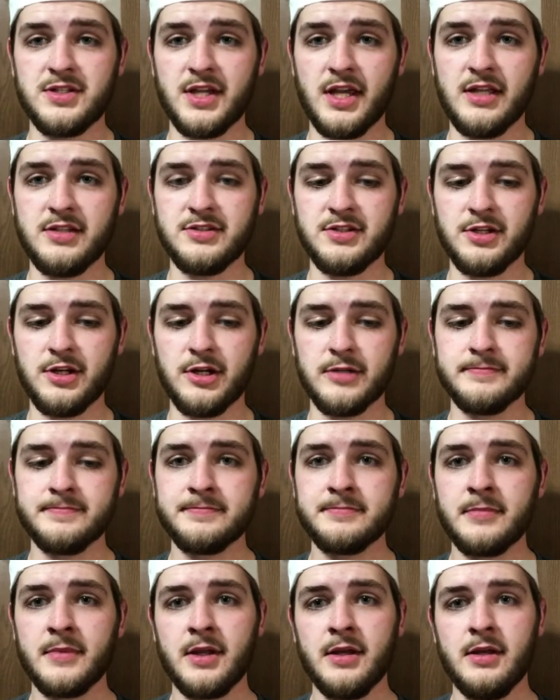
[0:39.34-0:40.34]
Saints here.
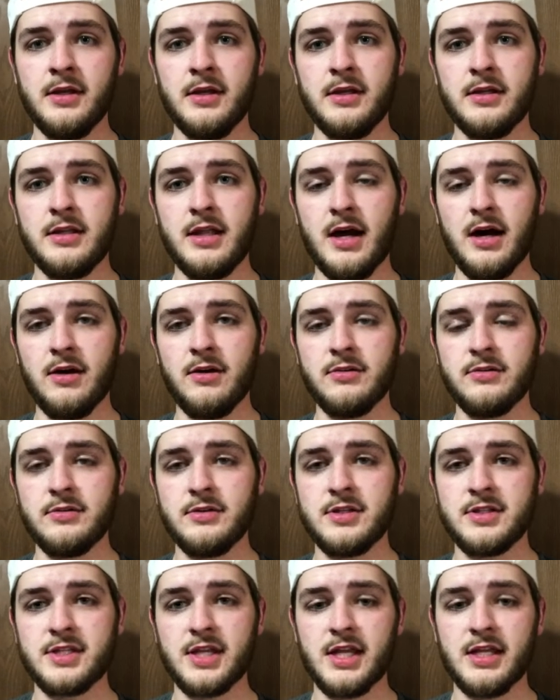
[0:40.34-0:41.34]
Now,
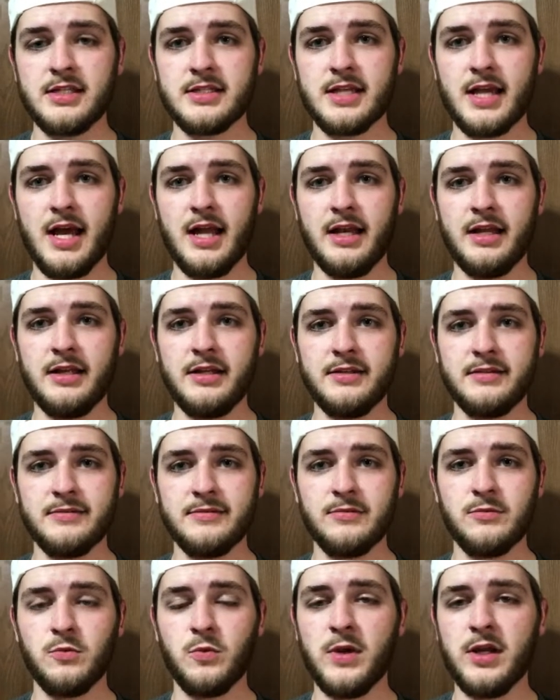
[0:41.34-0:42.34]
the Saints had a
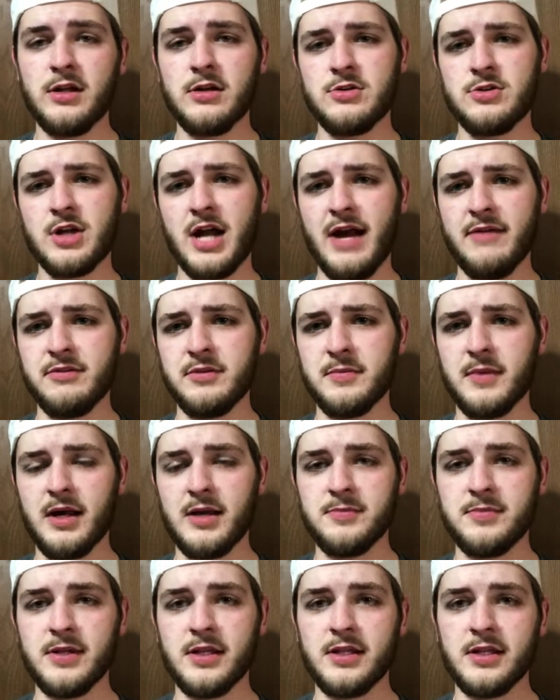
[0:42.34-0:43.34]
weird draft in my
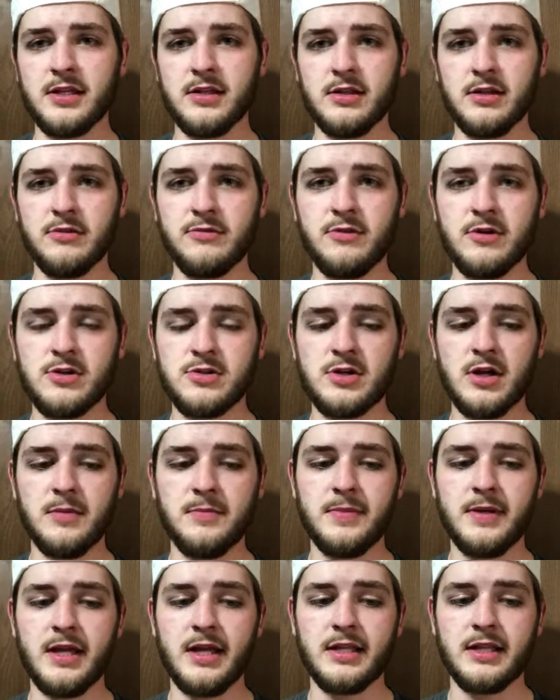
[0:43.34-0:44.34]
opinion. Their first round
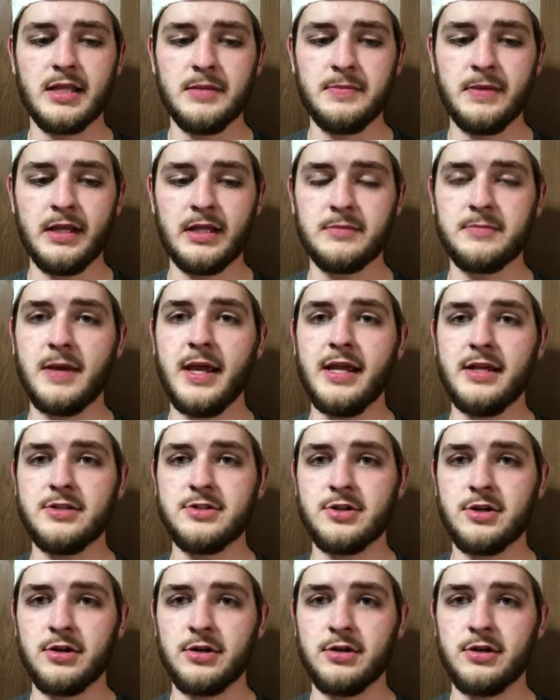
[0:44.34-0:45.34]
pick, they picked Peyton
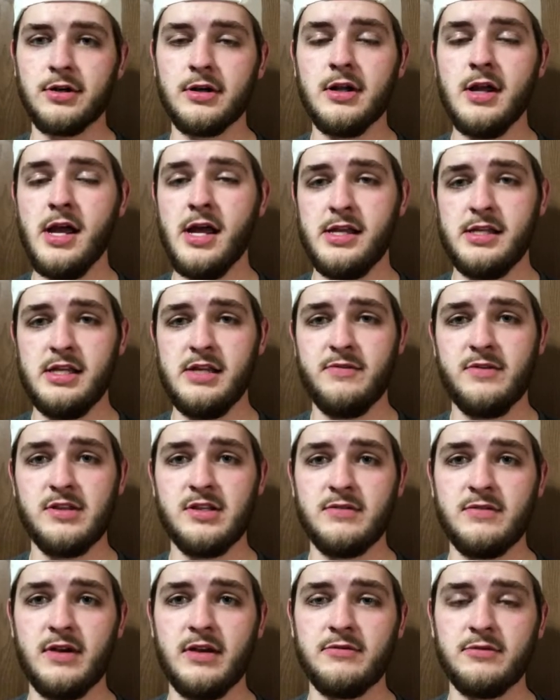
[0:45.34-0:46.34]
Turner,
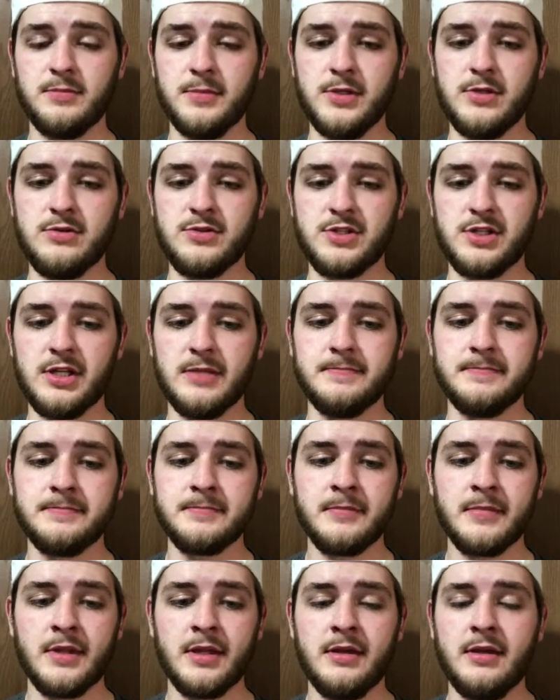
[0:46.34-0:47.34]
defensive end from Houston.
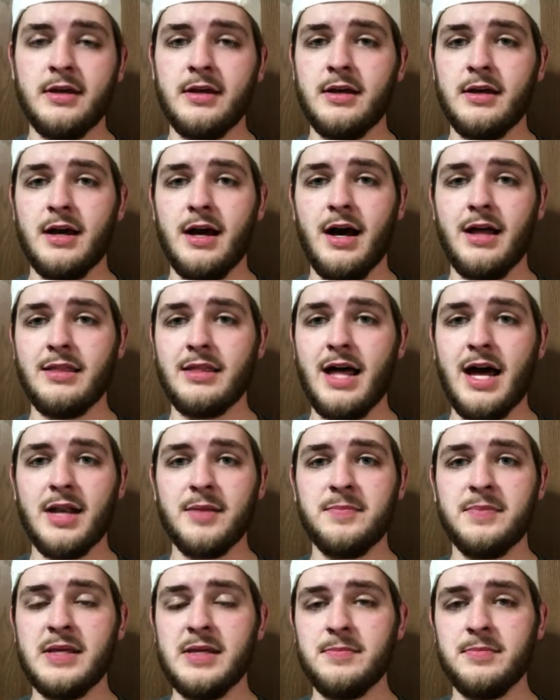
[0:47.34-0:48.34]
A lot
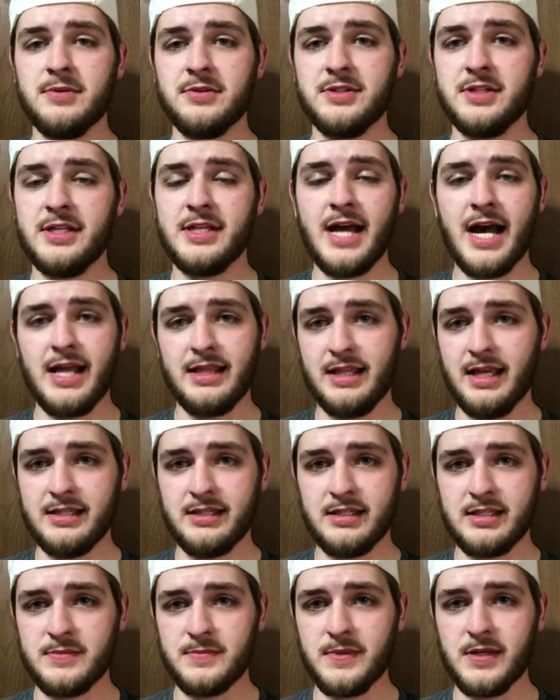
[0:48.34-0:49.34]
of people did not like
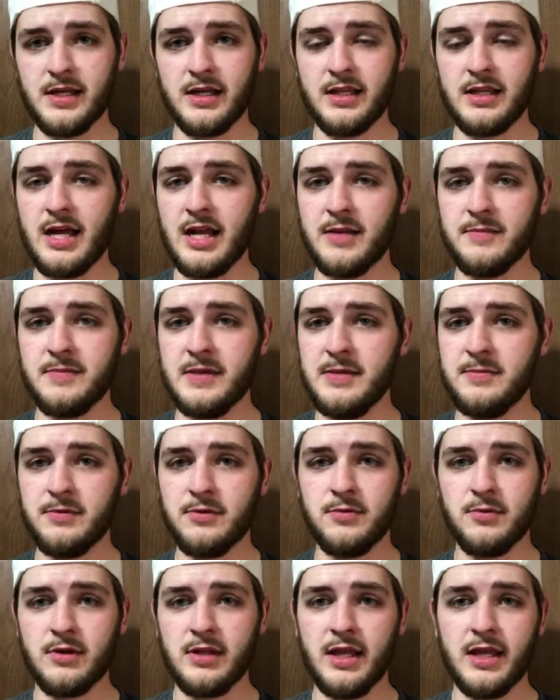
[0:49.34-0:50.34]
this pick. A lot of people
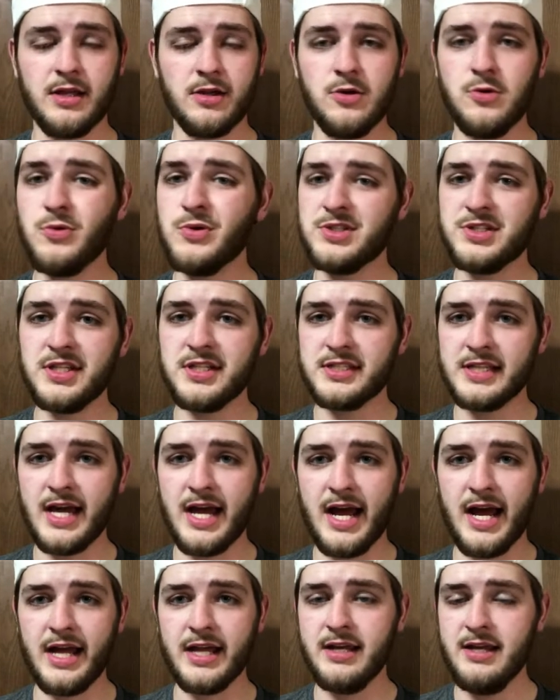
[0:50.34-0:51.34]
were like, who is this
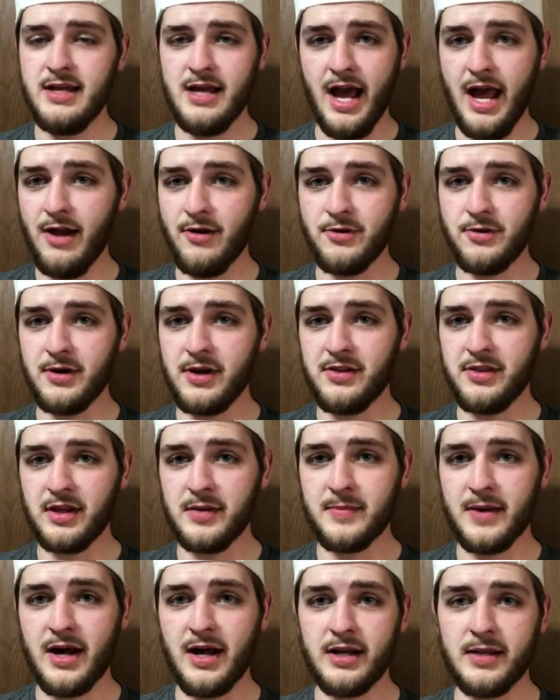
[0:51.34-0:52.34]
guy? I don't know anything
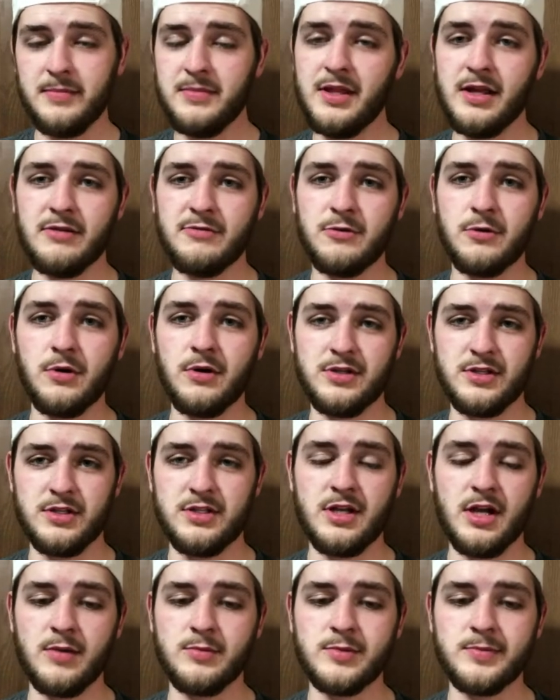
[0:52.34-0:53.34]
about him, therefore it's a
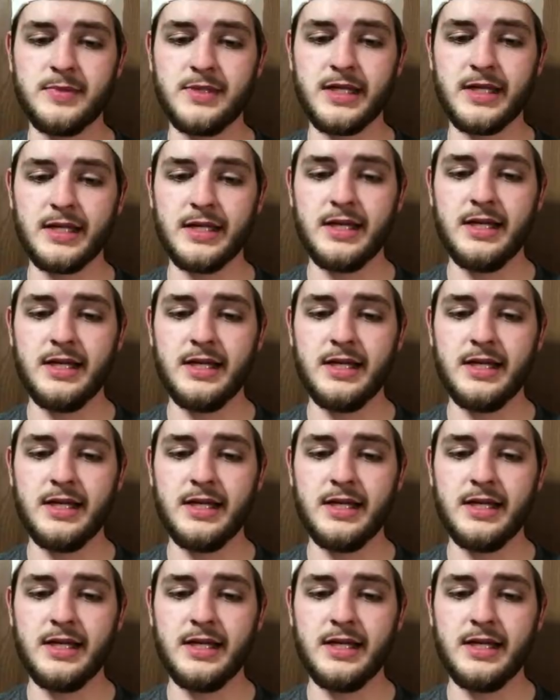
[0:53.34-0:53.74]
terrible pick.